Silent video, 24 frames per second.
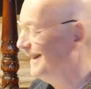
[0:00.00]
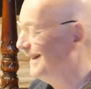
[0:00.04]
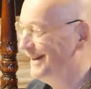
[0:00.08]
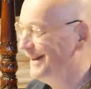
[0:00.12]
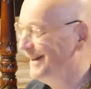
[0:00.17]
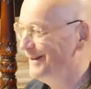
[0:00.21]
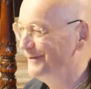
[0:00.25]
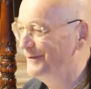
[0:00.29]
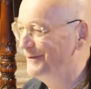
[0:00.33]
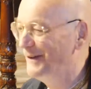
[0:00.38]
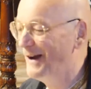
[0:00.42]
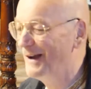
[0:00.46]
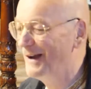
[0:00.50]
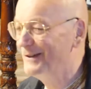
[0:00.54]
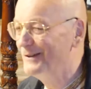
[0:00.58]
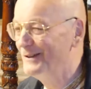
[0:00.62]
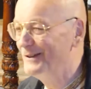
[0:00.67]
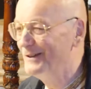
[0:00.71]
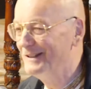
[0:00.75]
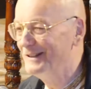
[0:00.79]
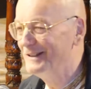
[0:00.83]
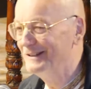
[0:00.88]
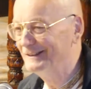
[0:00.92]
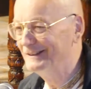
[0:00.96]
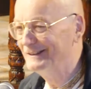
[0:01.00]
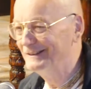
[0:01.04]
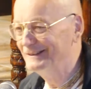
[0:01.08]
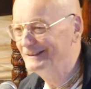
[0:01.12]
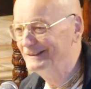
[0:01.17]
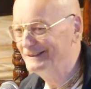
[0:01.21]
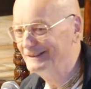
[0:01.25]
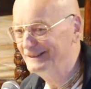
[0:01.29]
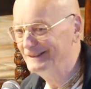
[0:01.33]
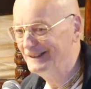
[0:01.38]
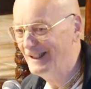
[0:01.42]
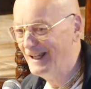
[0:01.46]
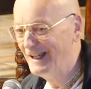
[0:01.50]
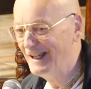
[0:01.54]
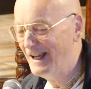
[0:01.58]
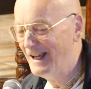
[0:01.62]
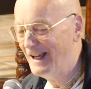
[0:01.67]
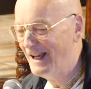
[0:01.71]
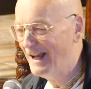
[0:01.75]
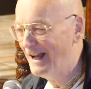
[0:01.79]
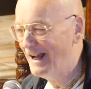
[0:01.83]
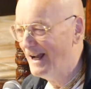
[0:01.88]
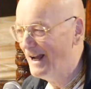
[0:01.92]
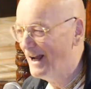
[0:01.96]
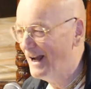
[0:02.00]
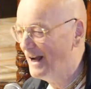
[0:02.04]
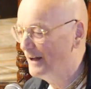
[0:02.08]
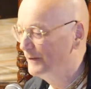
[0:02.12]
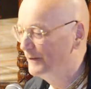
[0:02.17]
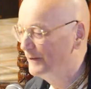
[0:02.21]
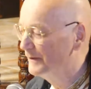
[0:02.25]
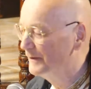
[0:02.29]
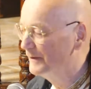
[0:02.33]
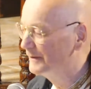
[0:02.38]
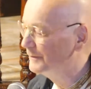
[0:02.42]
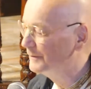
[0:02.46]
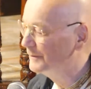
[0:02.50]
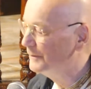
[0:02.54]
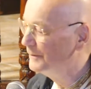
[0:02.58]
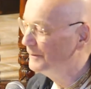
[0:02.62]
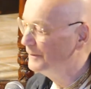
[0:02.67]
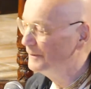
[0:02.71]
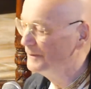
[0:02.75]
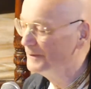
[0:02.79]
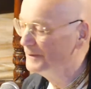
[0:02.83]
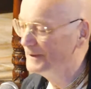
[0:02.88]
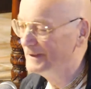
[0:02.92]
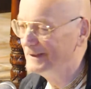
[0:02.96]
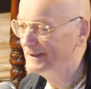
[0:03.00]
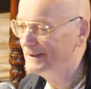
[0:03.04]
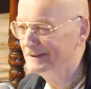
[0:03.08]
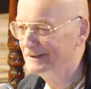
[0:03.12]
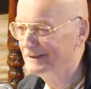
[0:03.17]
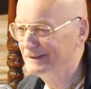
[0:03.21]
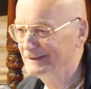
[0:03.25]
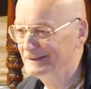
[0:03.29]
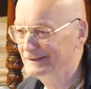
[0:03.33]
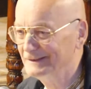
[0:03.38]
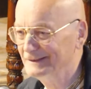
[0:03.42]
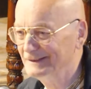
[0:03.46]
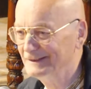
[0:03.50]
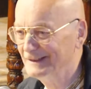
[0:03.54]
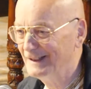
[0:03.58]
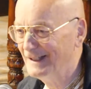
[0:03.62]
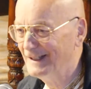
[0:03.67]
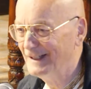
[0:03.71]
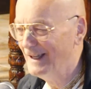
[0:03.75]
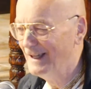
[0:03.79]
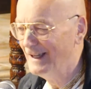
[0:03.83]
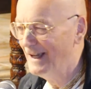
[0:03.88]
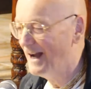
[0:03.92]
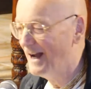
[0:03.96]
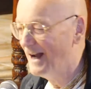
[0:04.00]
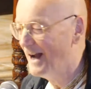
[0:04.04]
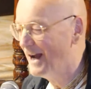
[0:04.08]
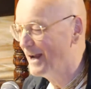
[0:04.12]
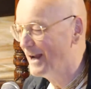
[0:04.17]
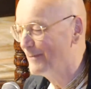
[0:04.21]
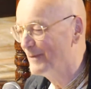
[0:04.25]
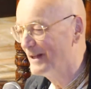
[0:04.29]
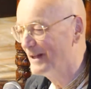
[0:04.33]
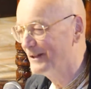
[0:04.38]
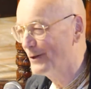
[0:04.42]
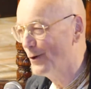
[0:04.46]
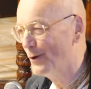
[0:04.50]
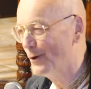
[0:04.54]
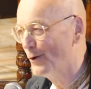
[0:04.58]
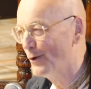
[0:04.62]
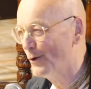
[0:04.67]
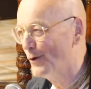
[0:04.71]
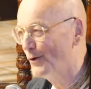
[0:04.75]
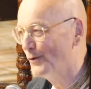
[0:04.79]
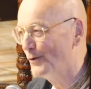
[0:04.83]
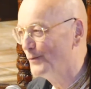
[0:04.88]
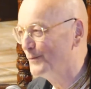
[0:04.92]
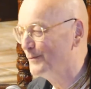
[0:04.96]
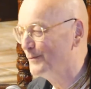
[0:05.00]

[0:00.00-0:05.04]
finally, I feel good. I'm at home.